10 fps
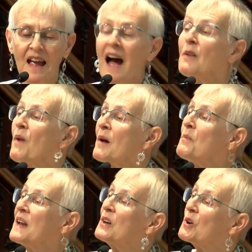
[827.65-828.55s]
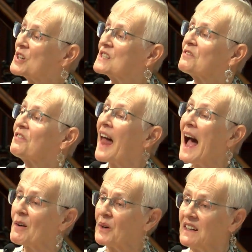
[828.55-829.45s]
And when we look at a
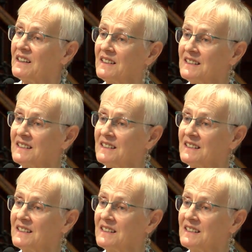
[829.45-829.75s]
flower,